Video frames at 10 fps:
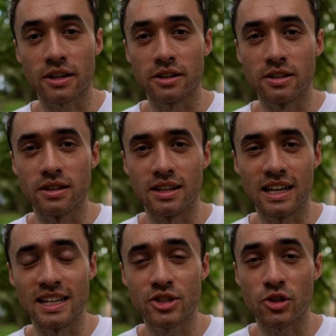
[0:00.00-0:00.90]
I can
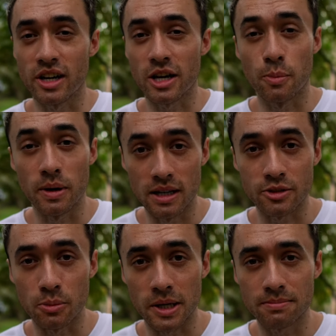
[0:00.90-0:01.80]
at least try and help a
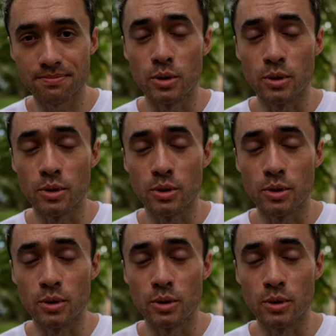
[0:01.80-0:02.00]
little bit,